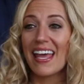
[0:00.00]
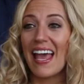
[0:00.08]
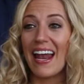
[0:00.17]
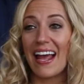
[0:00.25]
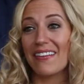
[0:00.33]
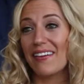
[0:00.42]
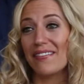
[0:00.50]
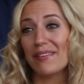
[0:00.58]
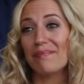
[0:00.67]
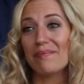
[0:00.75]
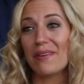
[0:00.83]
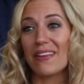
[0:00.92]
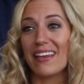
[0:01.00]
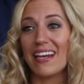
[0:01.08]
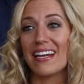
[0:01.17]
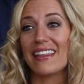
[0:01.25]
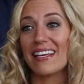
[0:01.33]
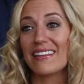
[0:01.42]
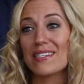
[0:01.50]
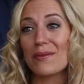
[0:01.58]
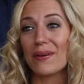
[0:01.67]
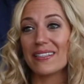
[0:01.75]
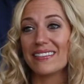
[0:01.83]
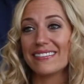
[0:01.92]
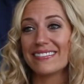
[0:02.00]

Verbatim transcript: and I love him more than anything in this world.